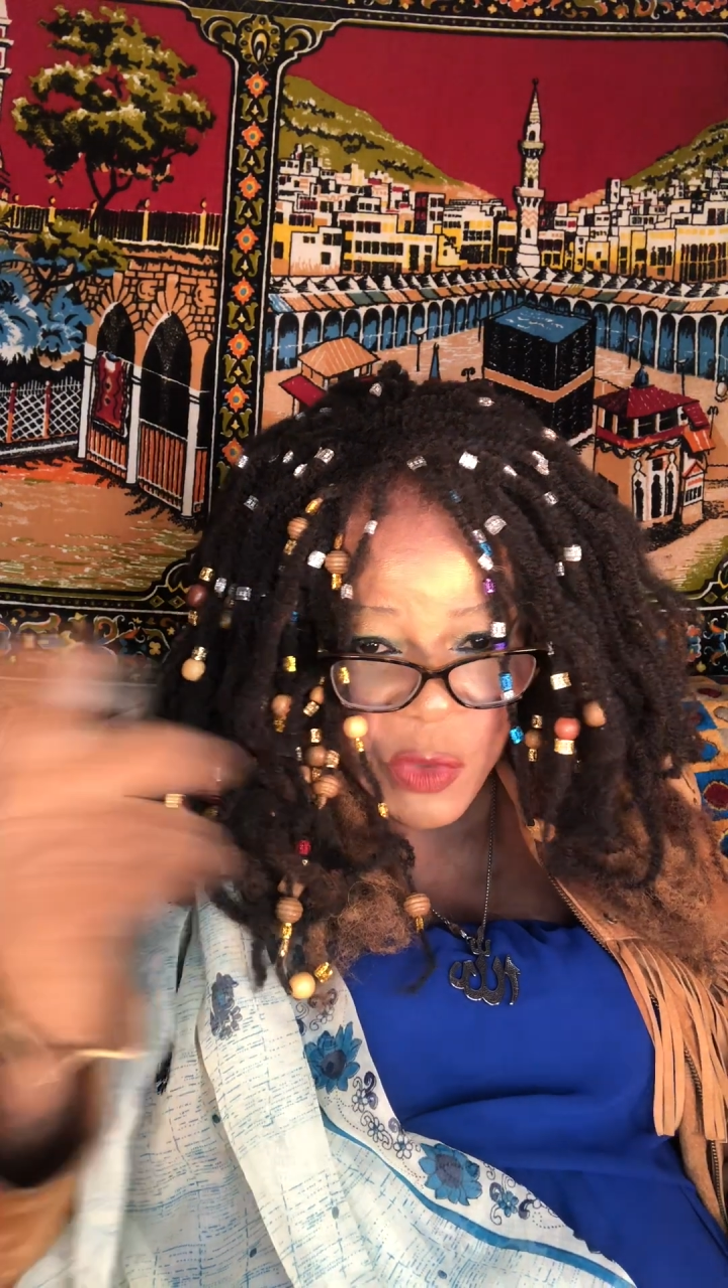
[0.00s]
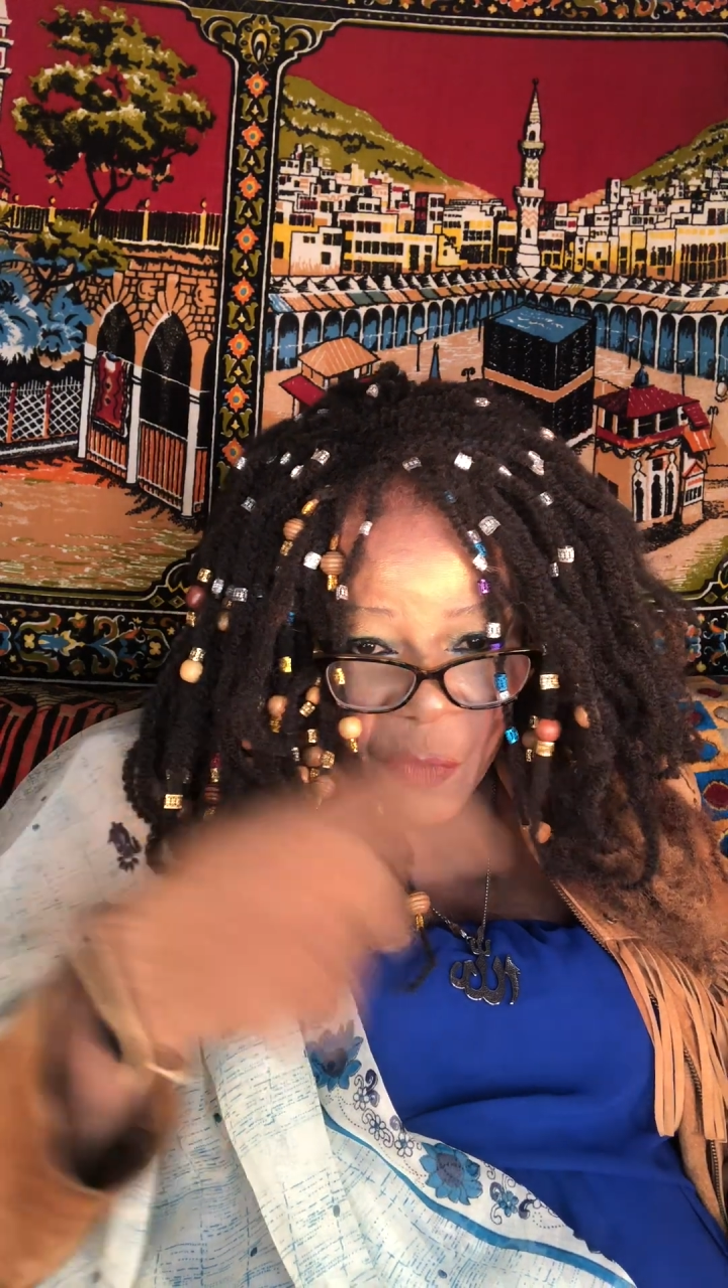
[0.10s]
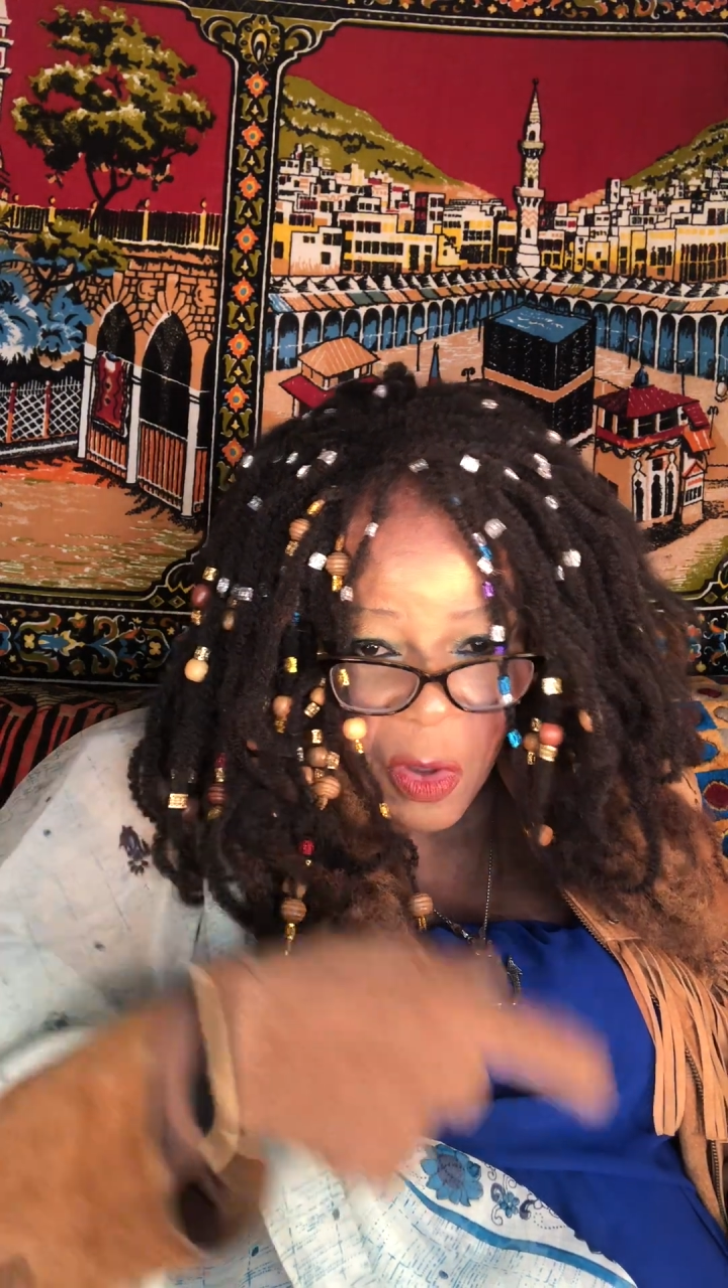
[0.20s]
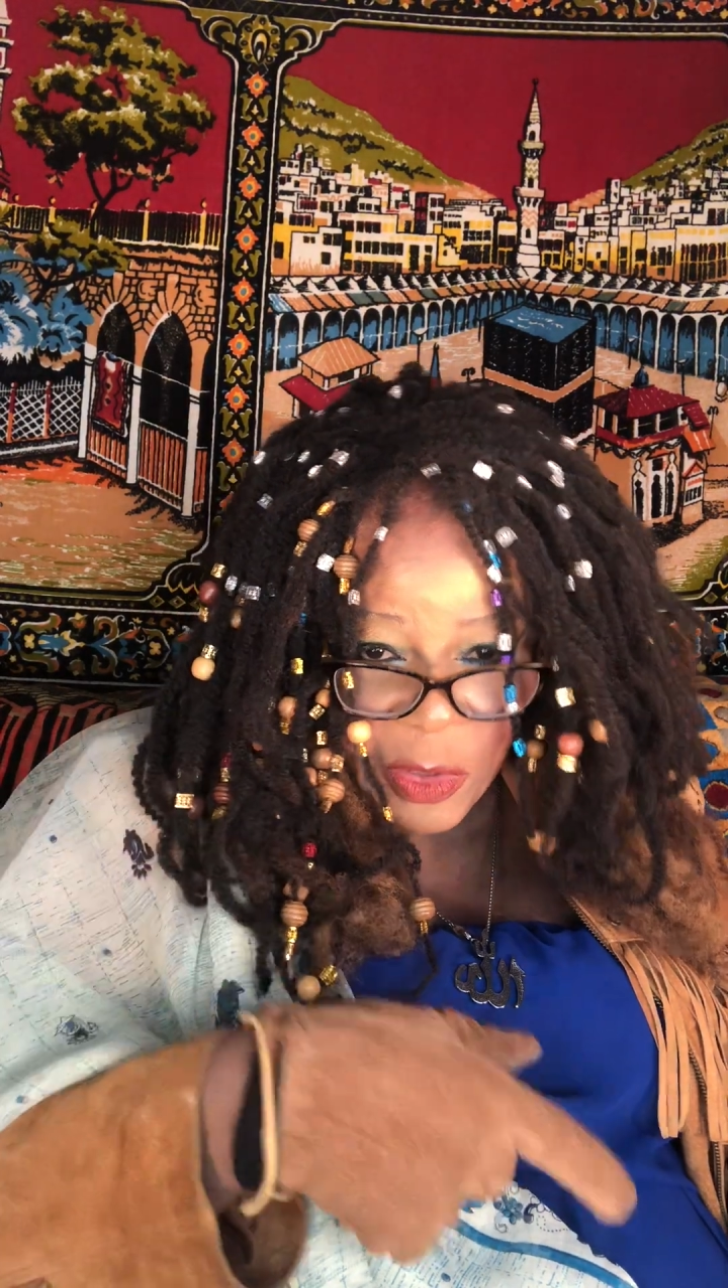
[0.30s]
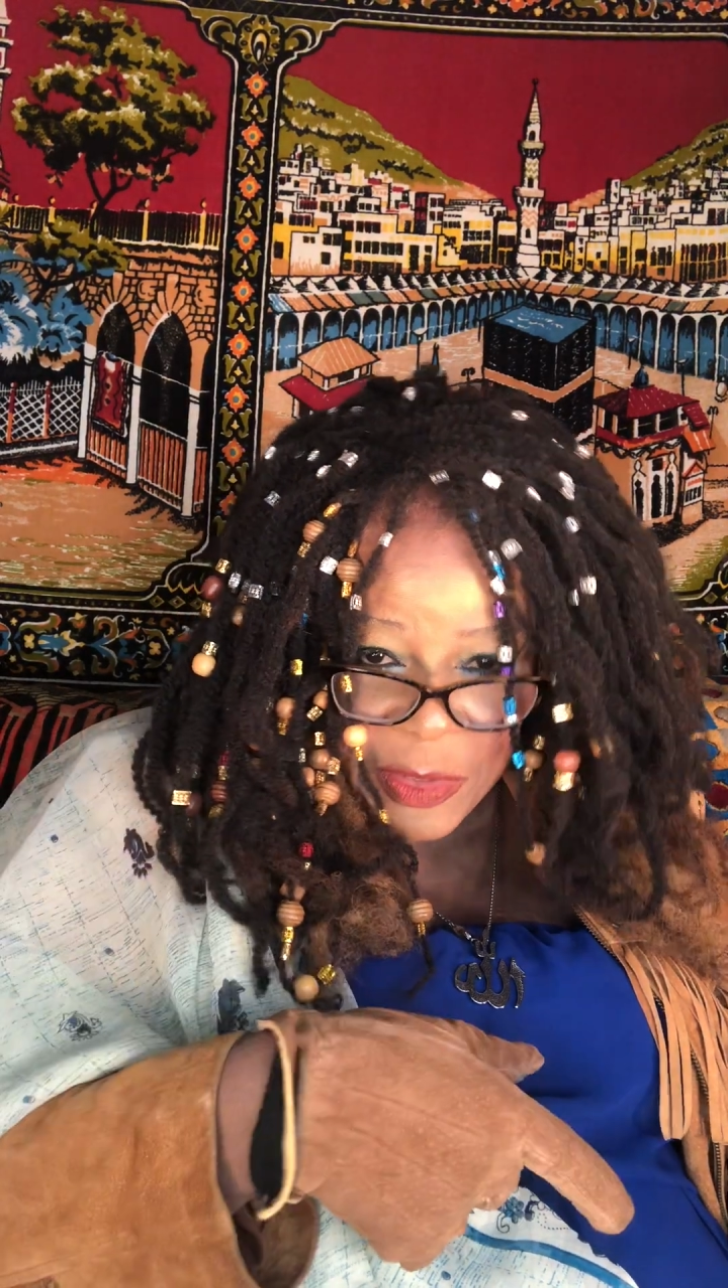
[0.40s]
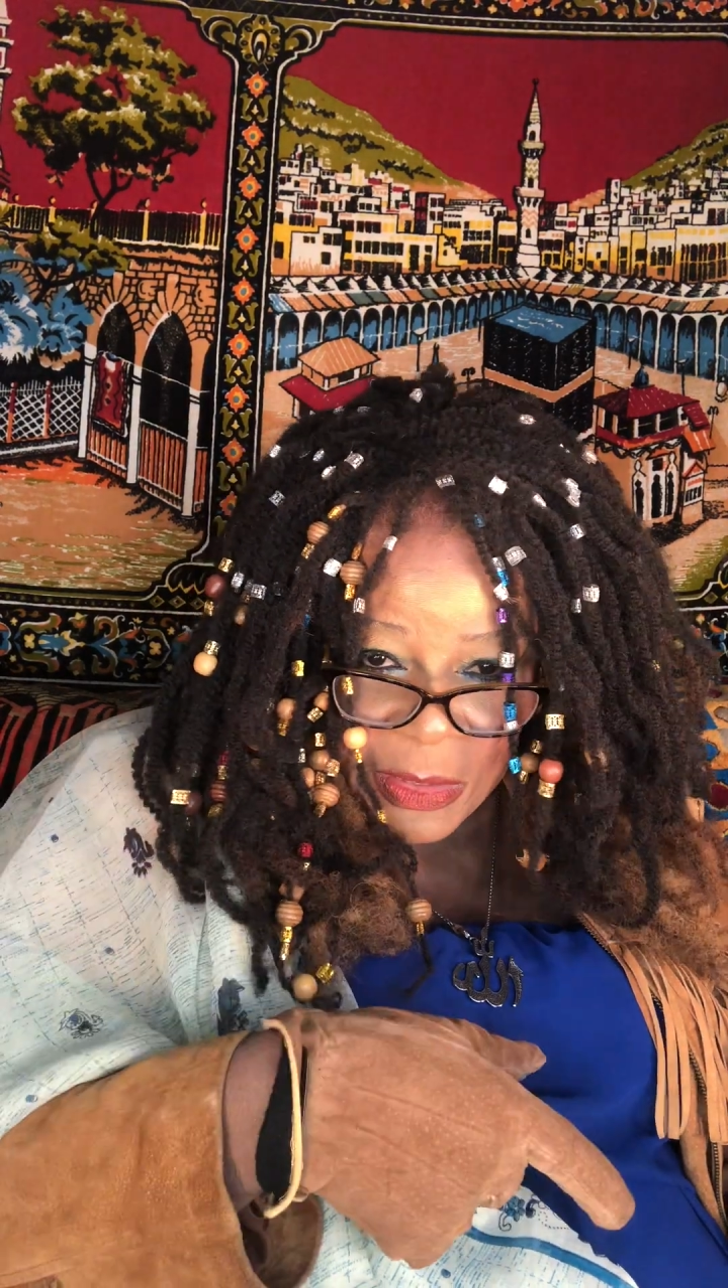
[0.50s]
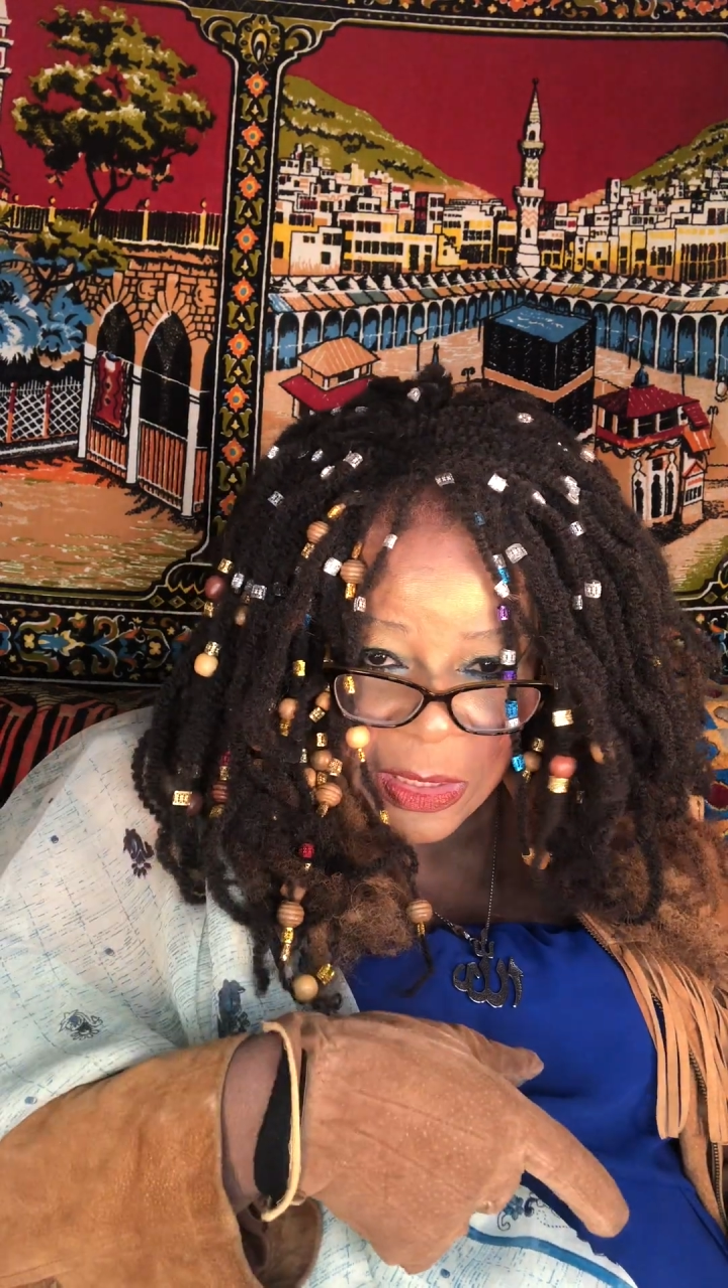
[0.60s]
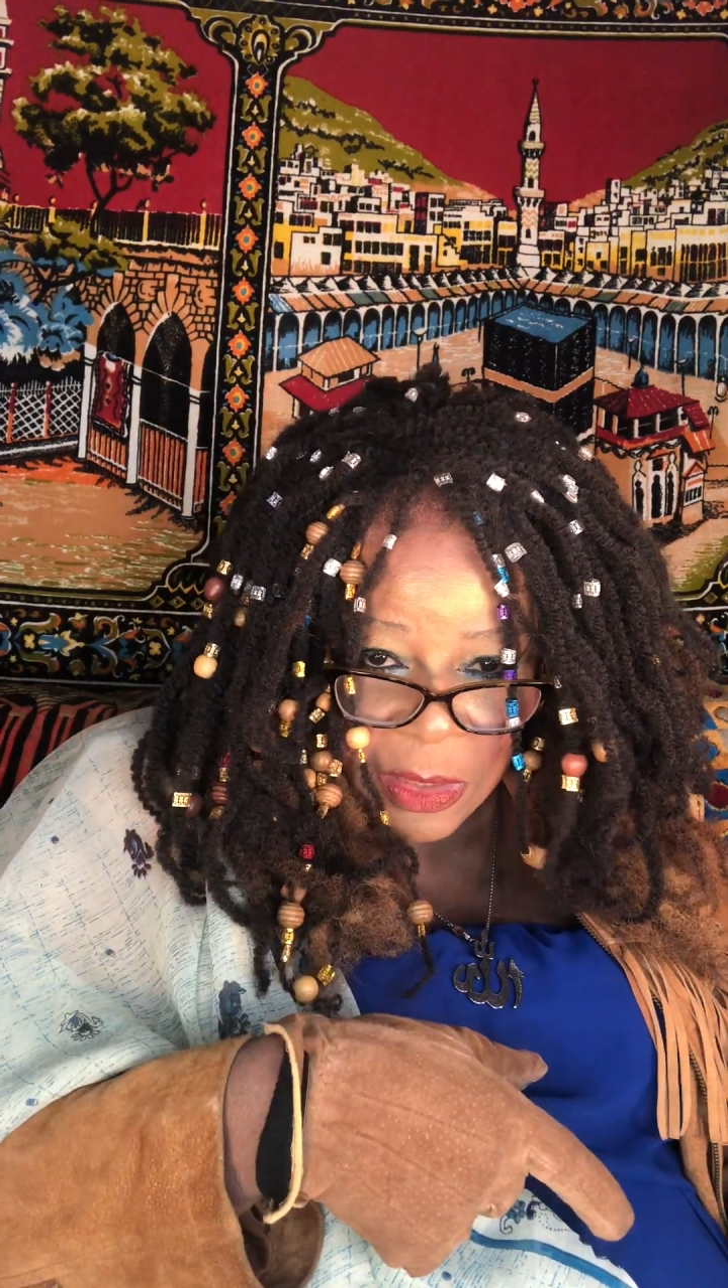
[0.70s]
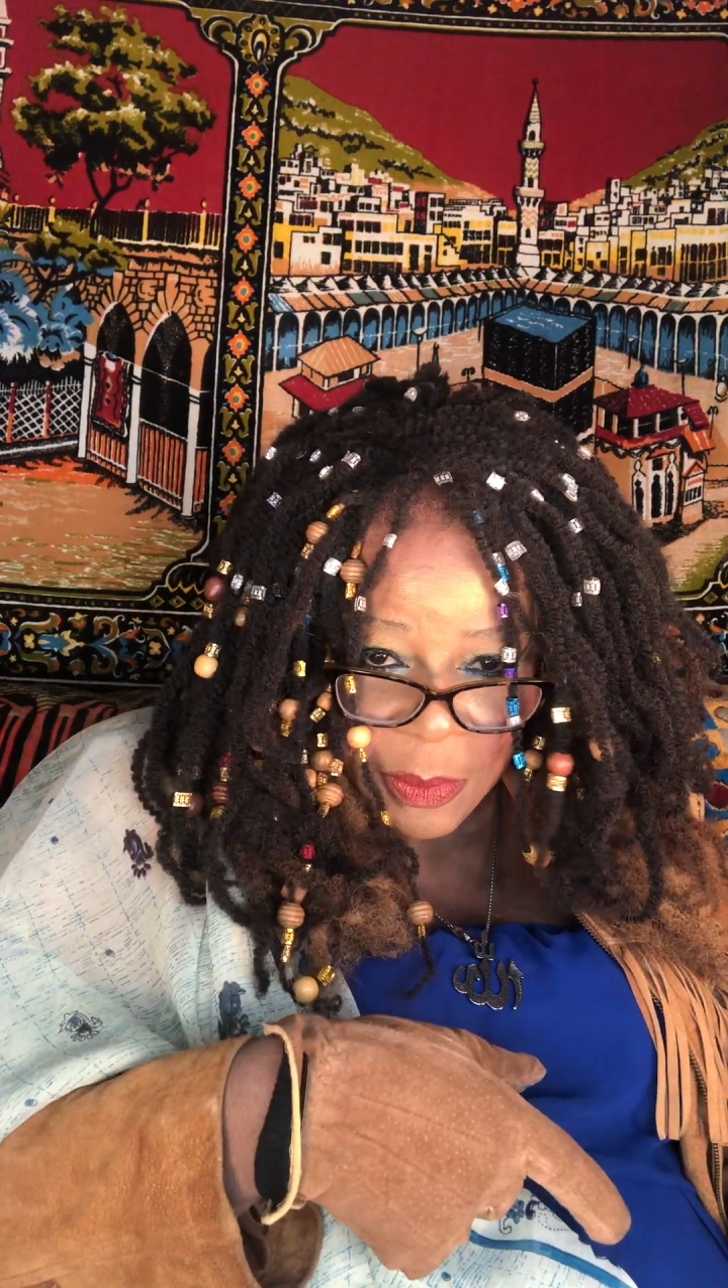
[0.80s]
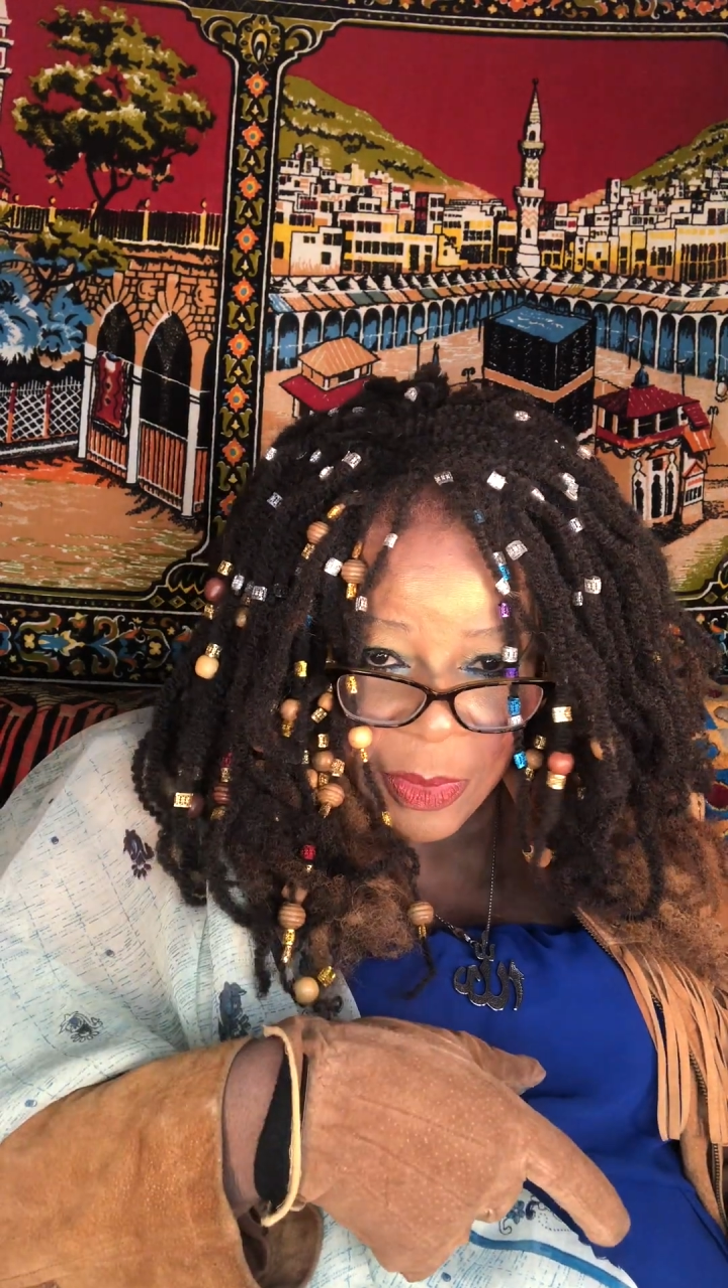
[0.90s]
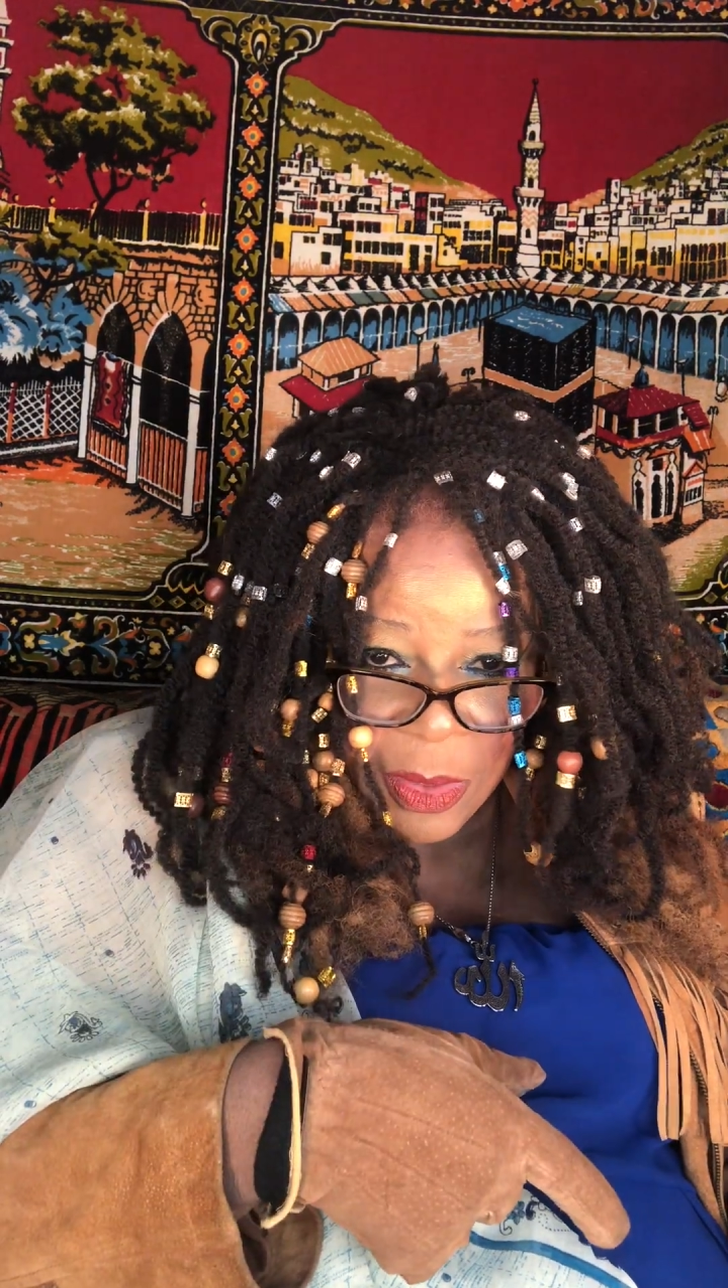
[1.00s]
fall asleep.